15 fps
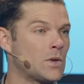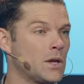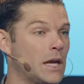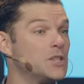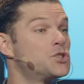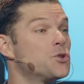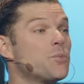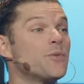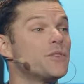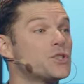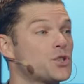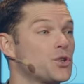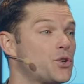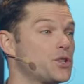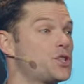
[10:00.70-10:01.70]
And
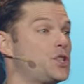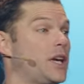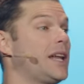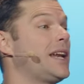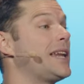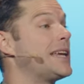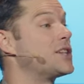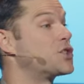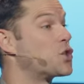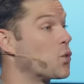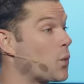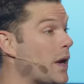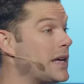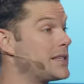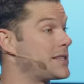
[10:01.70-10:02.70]
superficial Christianity is
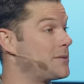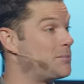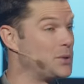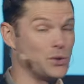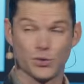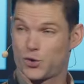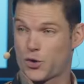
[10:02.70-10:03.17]
great to build